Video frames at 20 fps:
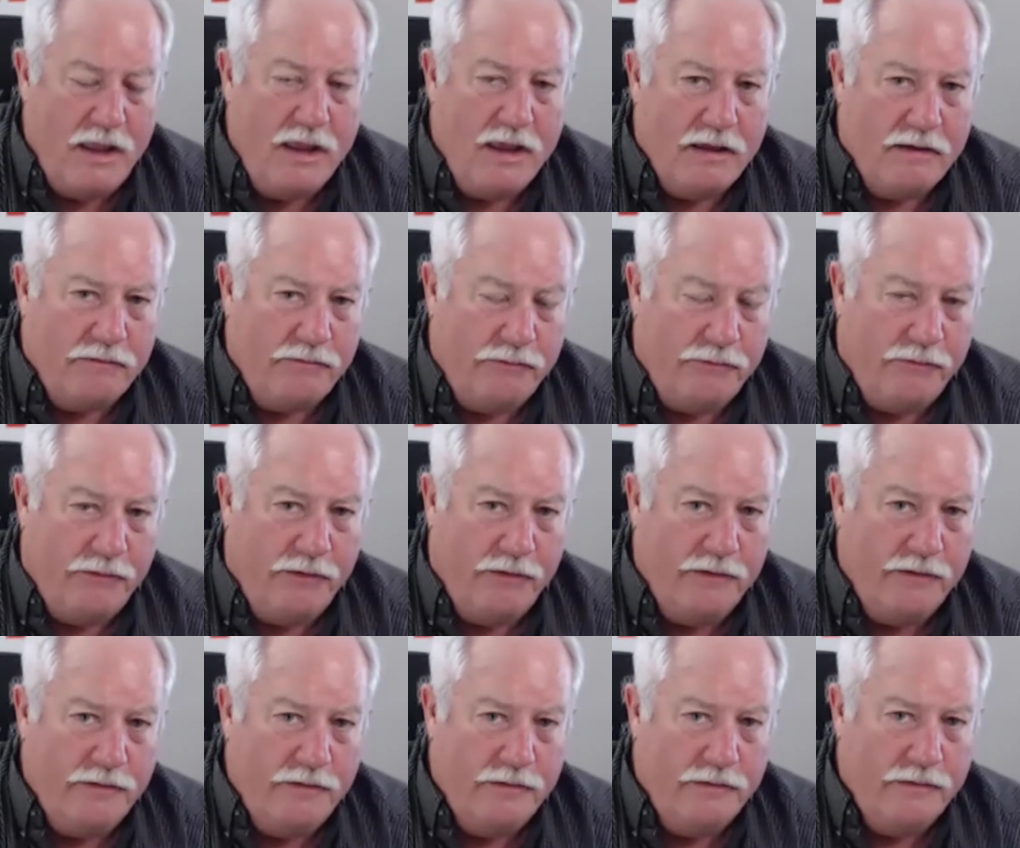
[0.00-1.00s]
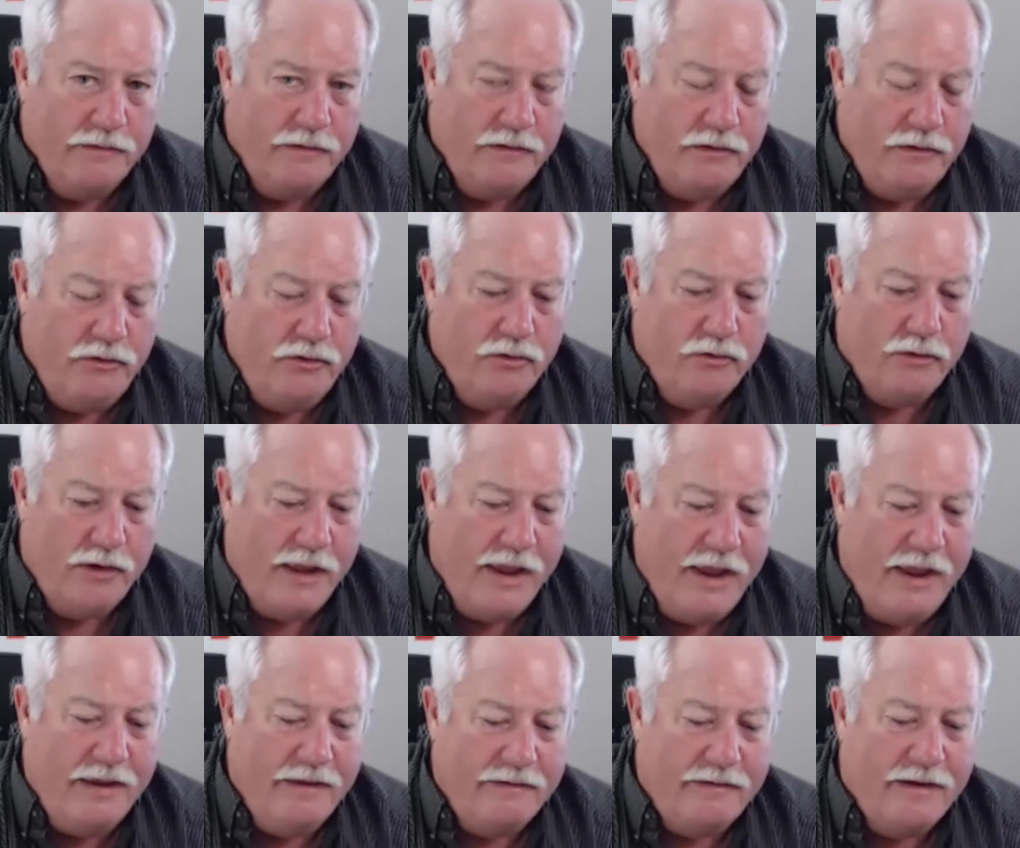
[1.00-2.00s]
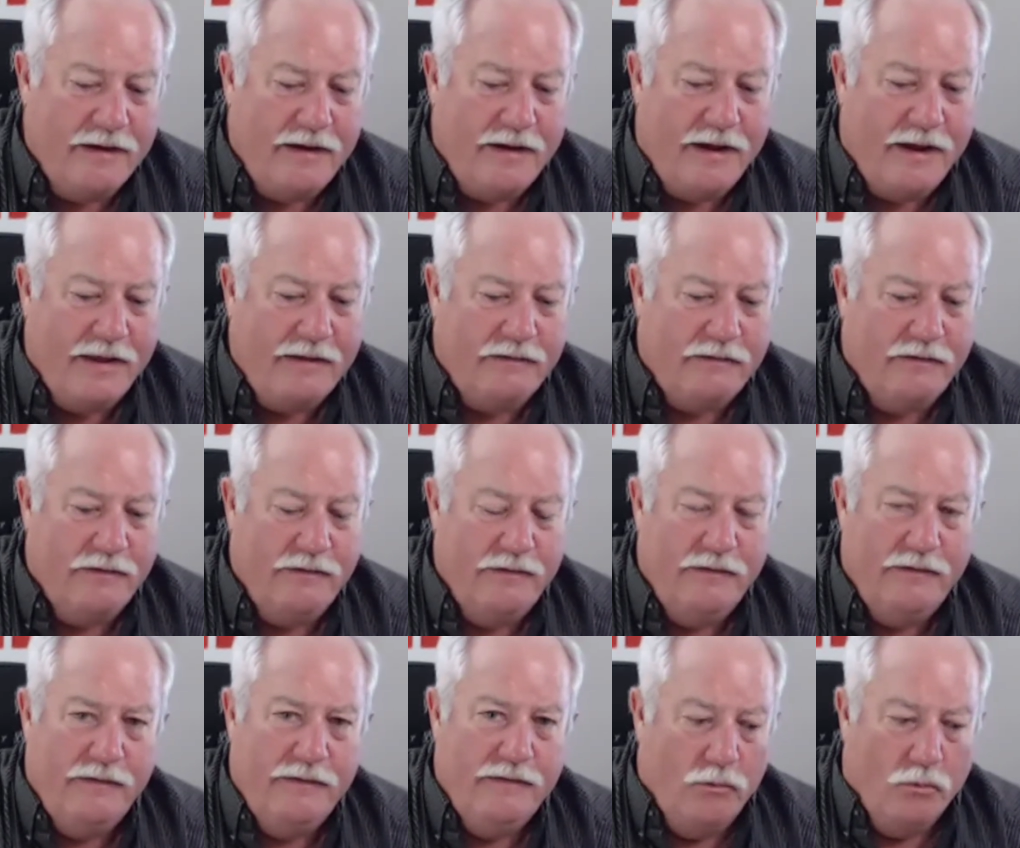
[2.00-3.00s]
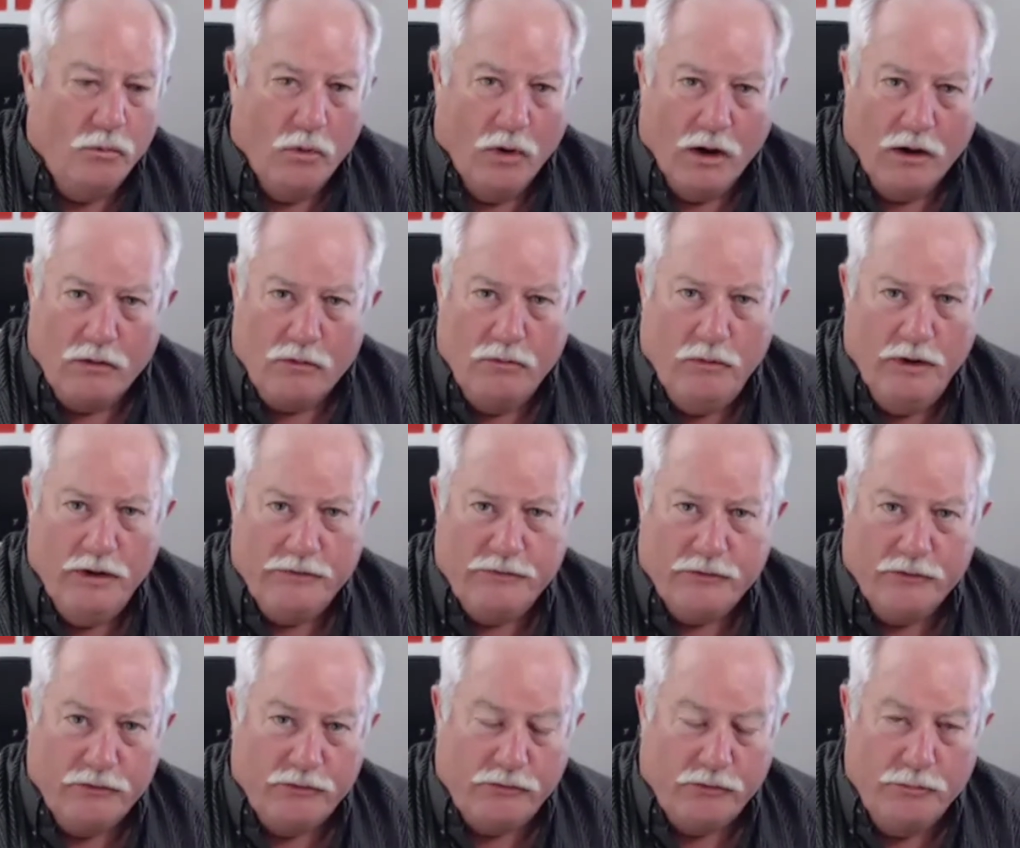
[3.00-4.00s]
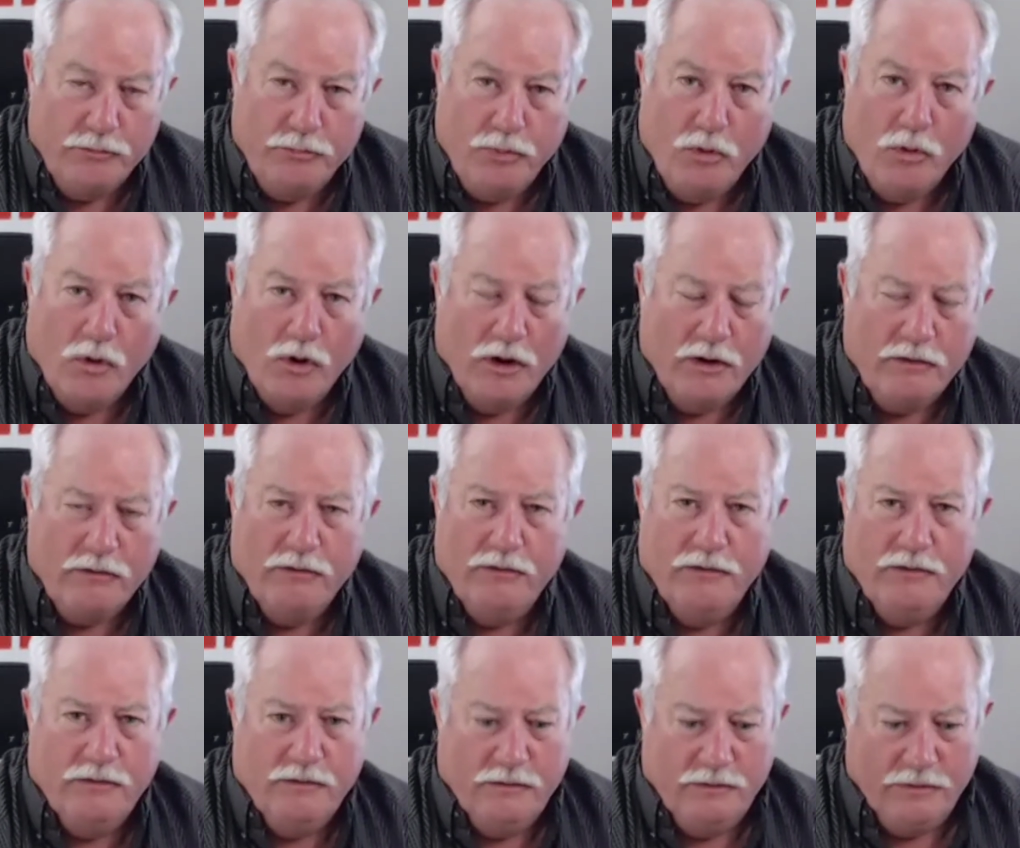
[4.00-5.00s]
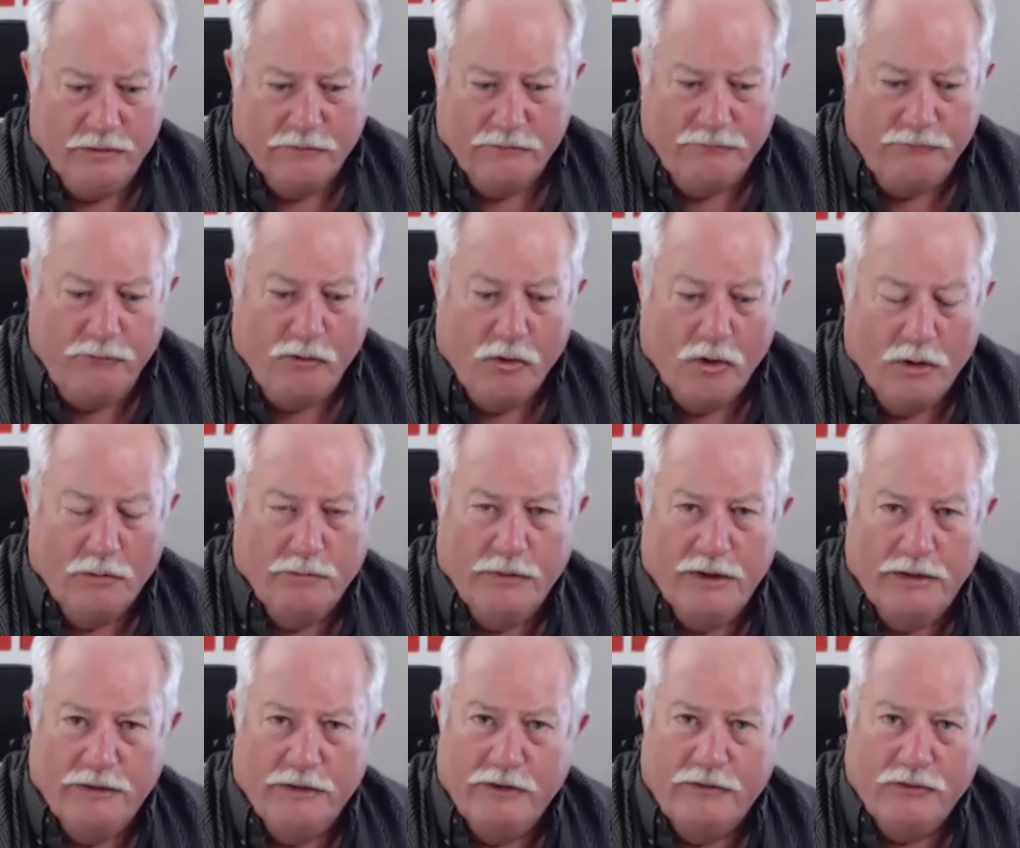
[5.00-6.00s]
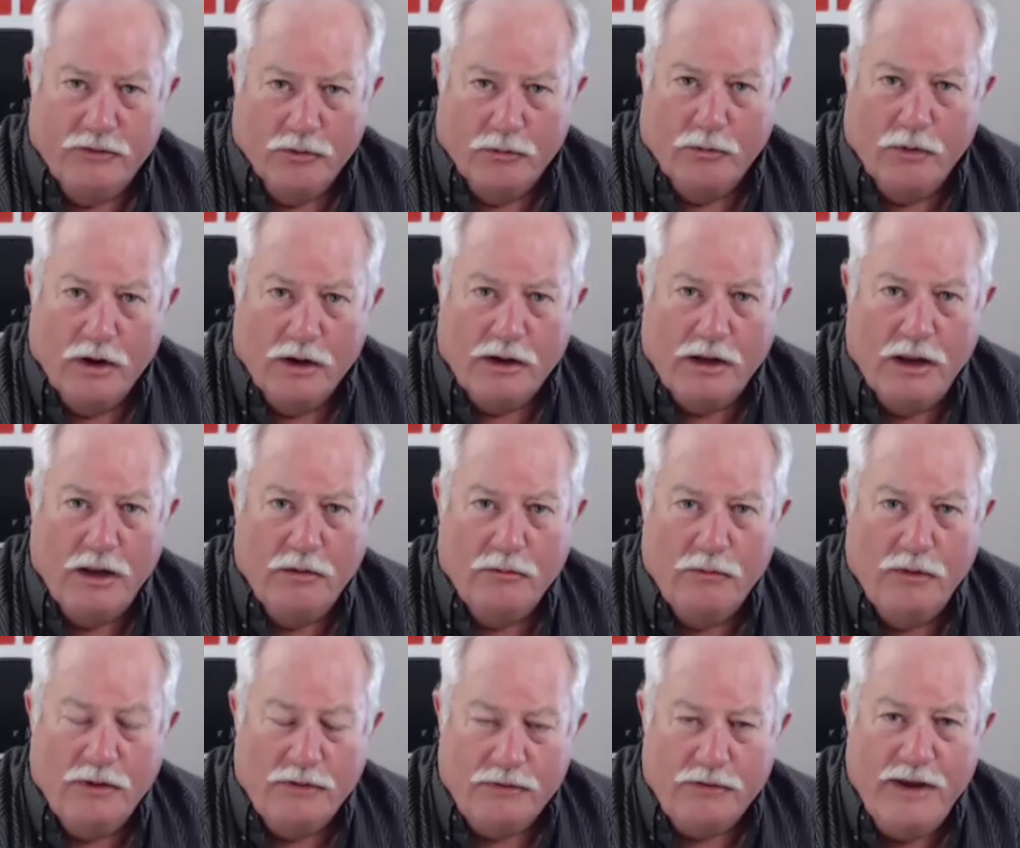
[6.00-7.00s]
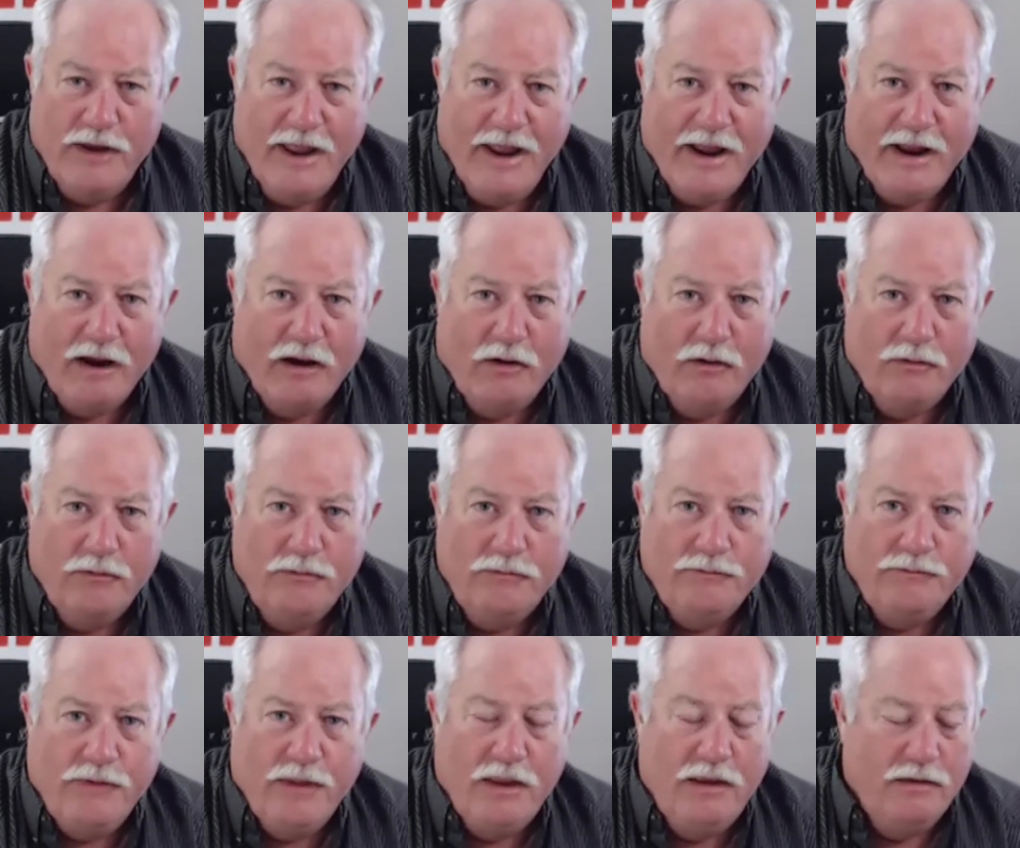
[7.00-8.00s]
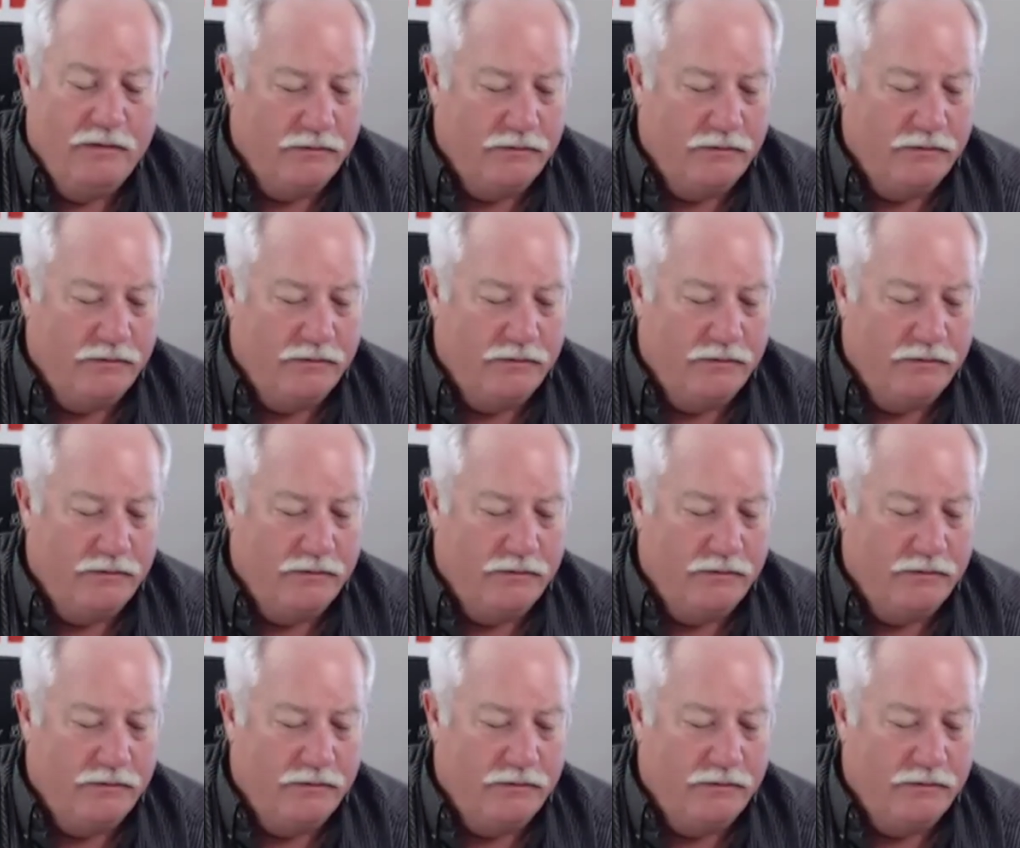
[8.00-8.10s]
if you cannot work with or support the foreman that you're working with now,